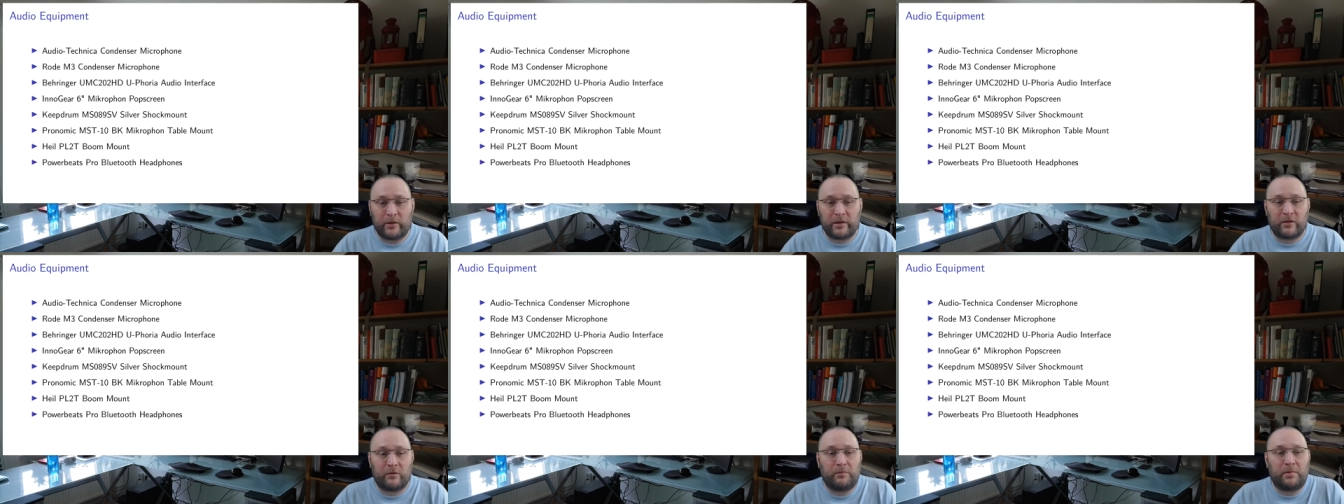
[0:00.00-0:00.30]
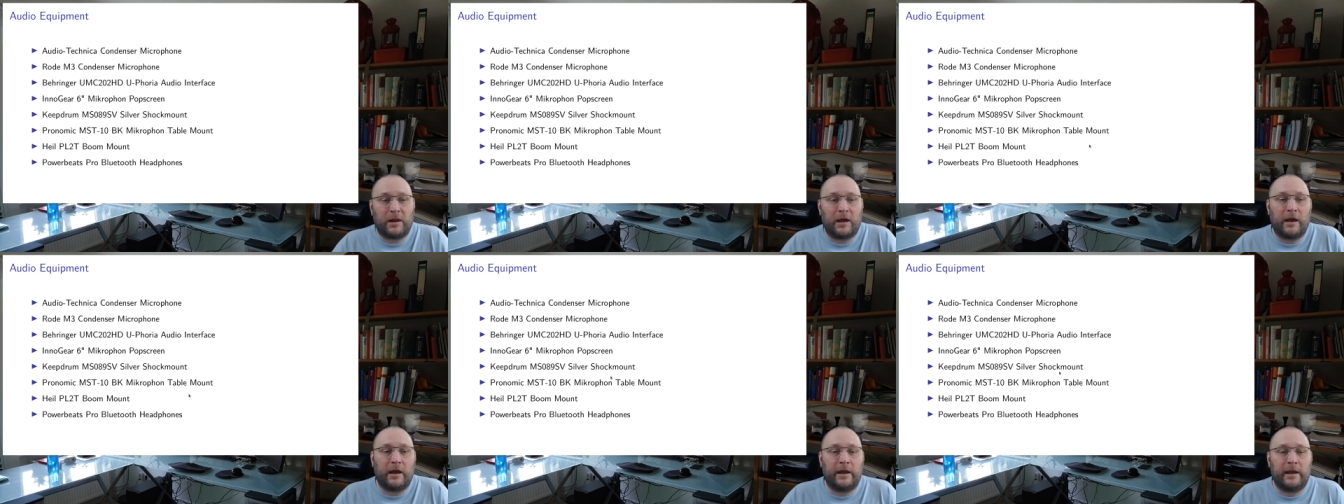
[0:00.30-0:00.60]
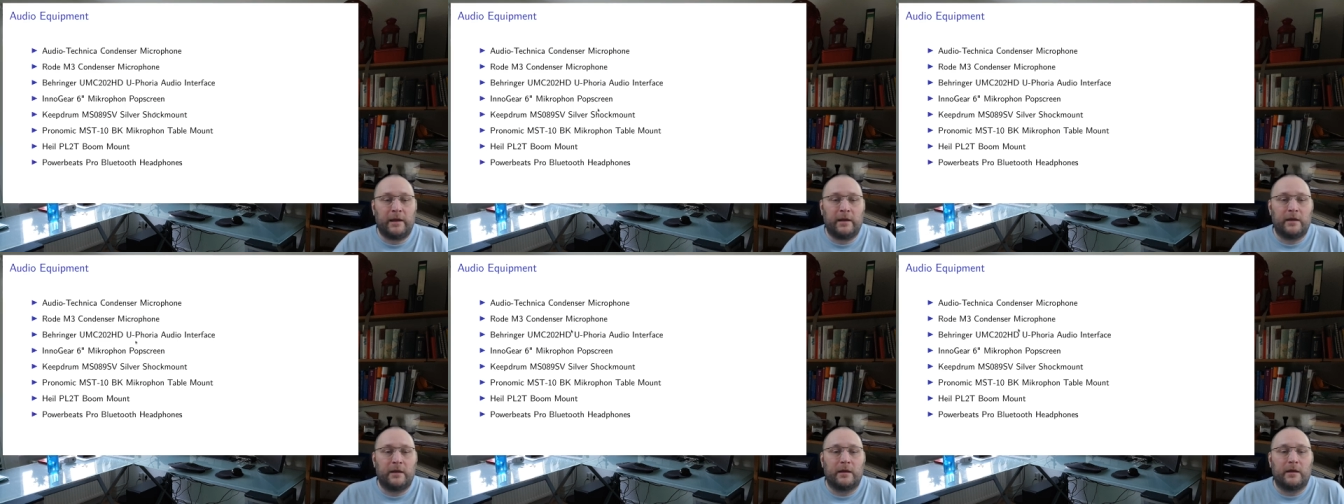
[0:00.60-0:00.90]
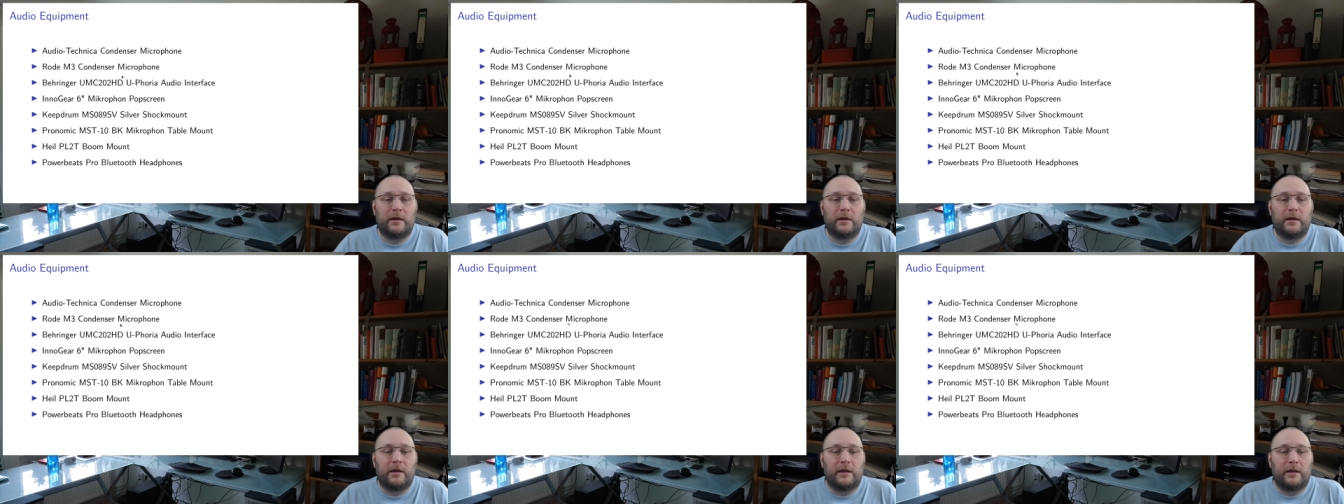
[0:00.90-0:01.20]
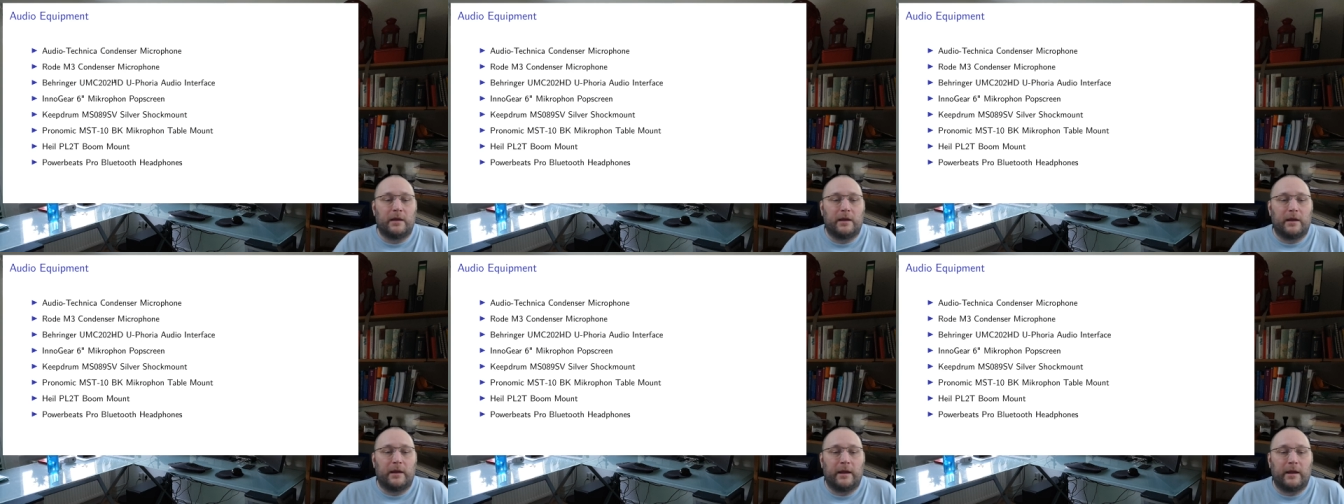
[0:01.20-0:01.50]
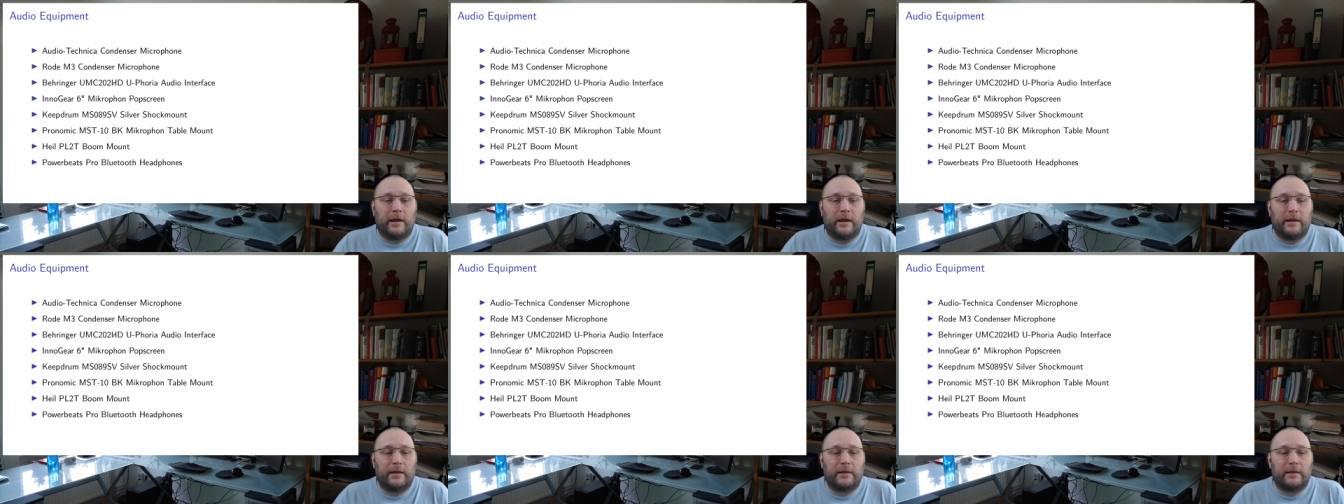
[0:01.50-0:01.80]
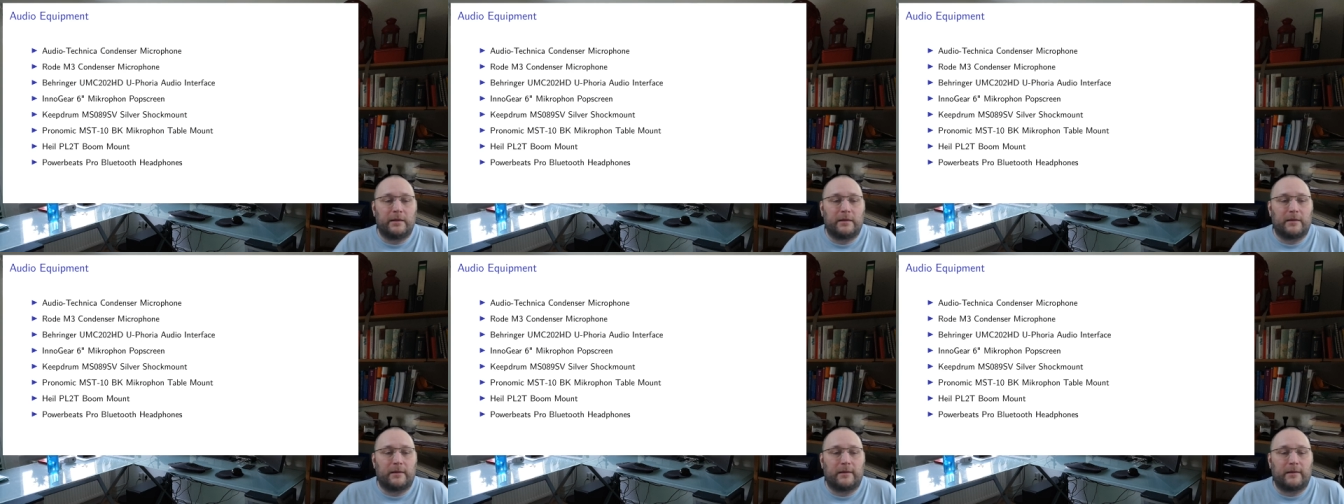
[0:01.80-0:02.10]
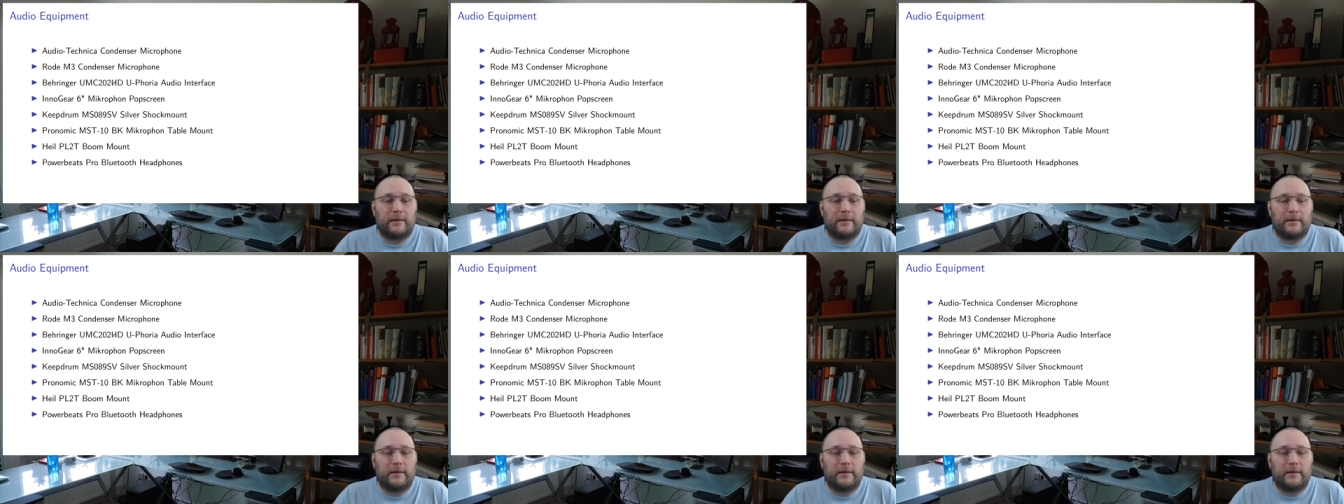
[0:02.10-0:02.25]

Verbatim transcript: supply and